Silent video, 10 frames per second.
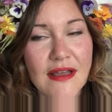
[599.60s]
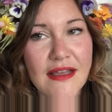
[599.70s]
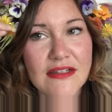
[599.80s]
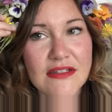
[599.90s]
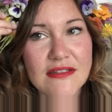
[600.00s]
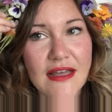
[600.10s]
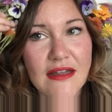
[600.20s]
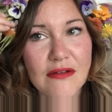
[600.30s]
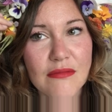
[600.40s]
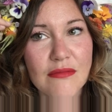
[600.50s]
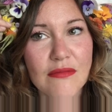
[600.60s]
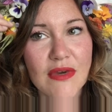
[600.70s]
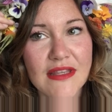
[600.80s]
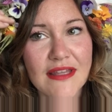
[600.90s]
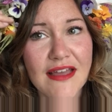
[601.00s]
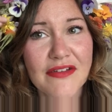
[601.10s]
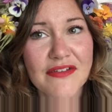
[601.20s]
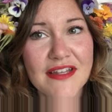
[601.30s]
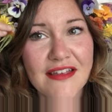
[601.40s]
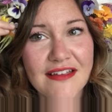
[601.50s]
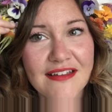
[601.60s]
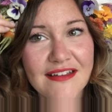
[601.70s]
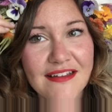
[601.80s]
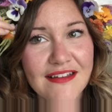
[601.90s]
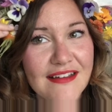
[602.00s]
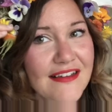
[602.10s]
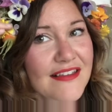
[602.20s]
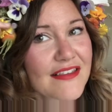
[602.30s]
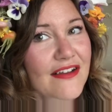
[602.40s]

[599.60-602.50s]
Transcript: I just had one left in the